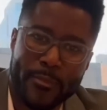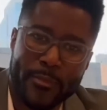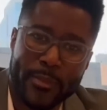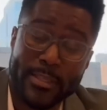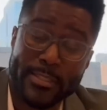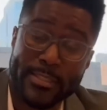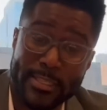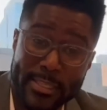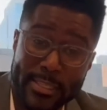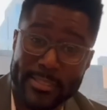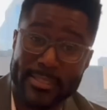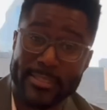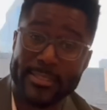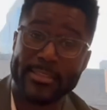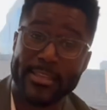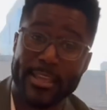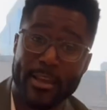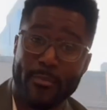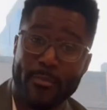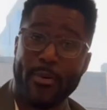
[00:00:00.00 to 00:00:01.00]
See, this is
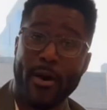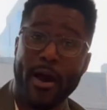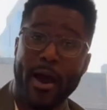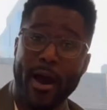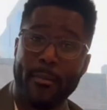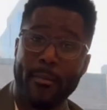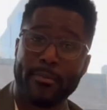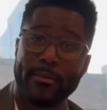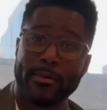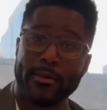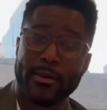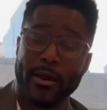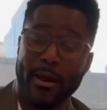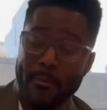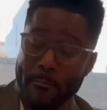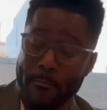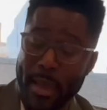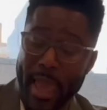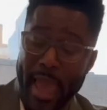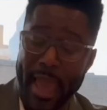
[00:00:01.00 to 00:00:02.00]
hip hop. I'm
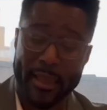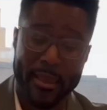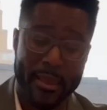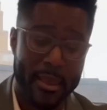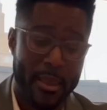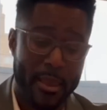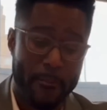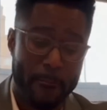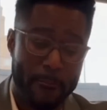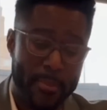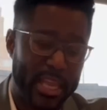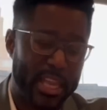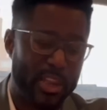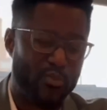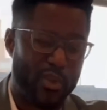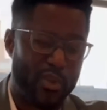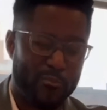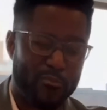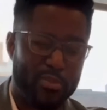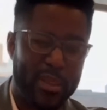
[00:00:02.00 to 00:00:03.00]
back, bigger
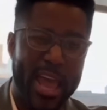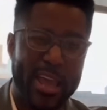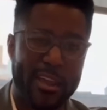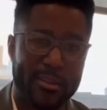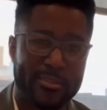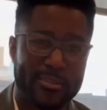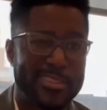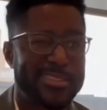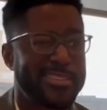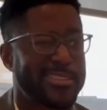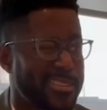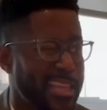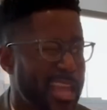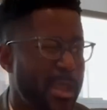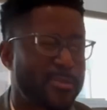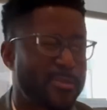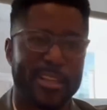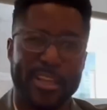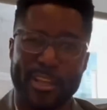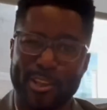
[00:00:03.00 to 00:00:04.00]
and blacker. This
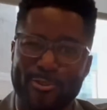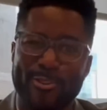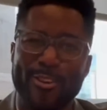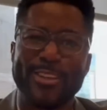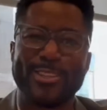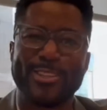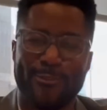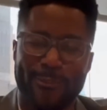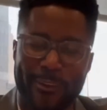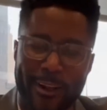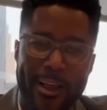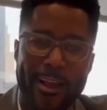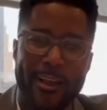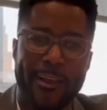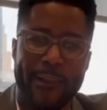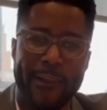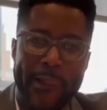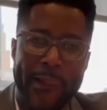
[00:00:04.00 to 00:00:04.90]
slaps like Chris Rock.